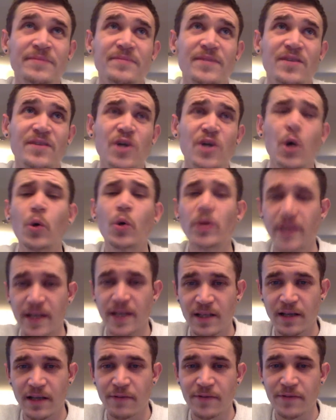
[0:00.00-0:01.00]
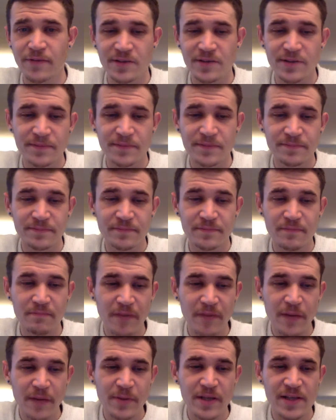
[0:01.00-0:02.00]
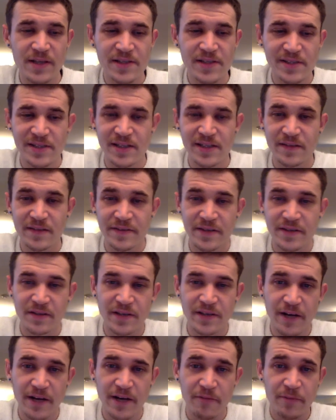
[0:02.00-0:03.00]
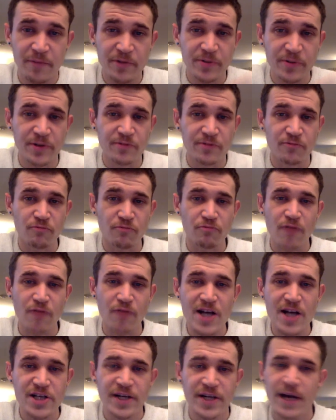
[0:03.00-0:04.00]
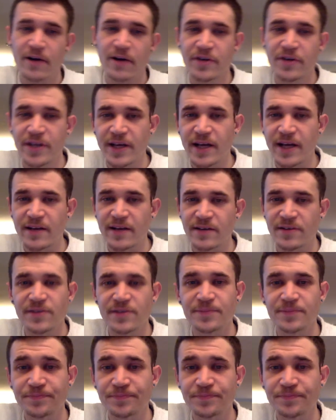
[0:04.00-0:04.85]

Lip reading: totally out of left field, maybe this is the link between rationality and